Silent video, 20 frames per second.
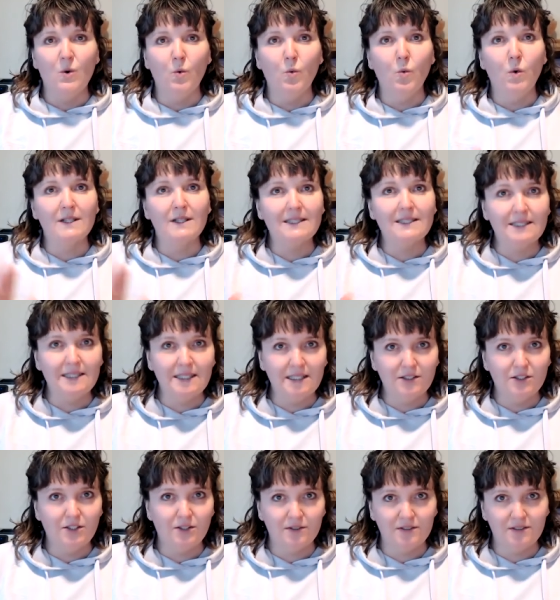What's the
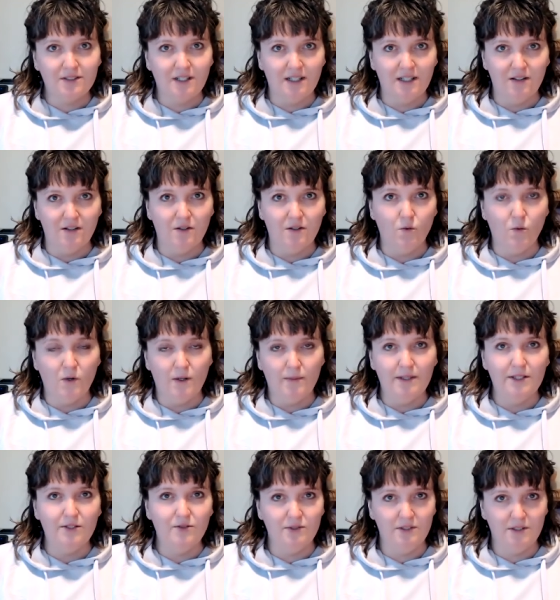internal dialogue? What am
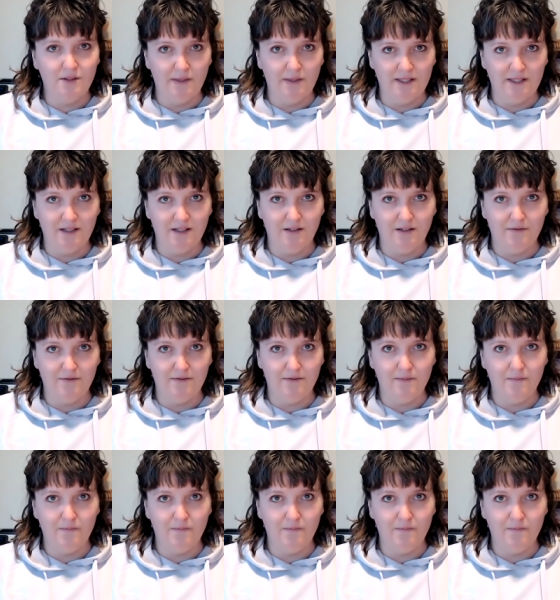I doing to myself?